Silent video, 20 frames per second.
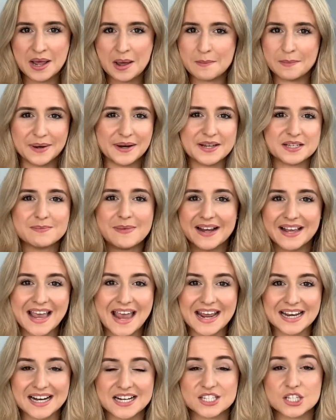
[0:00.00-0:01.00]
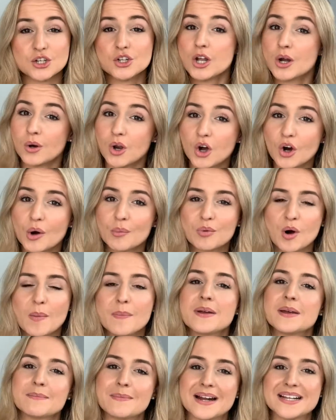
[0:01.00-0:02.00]
because my canines are no longer
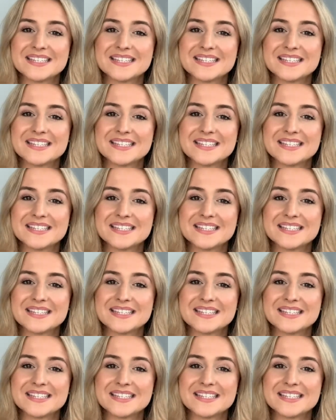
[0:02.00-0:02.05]
propping my